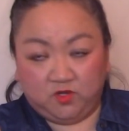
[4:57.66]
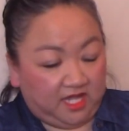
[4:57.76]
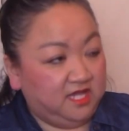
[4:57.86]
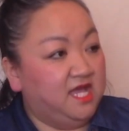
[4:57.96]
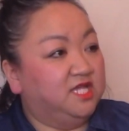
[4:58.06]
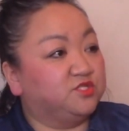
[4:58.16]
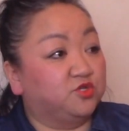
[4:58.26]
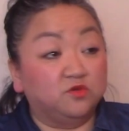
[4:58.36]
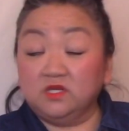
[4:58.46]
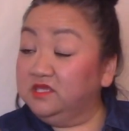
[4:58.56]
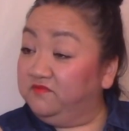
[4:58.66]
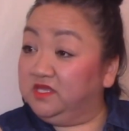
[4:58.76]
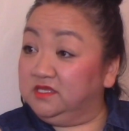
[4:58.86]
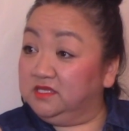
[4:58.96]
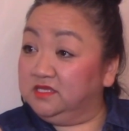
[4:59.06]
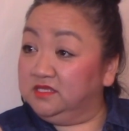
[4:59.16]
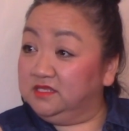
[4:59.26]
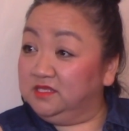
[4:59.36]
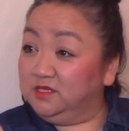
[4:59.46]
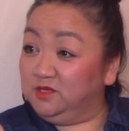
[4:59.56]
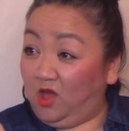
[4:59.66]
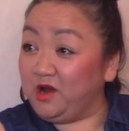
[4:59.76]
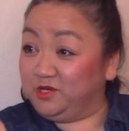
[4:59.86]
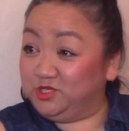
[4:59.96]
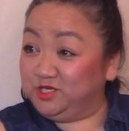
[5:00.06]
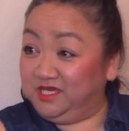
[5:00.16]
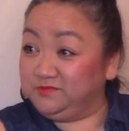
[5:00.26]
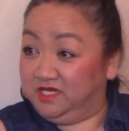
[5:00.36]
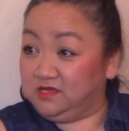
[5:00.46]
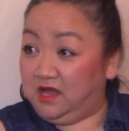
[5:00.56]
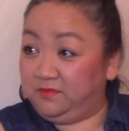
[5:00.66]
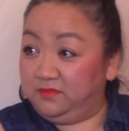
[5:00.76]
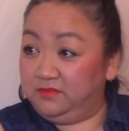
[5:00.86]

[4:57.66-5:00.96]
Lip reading: Okay. So you were living large in Vietnam.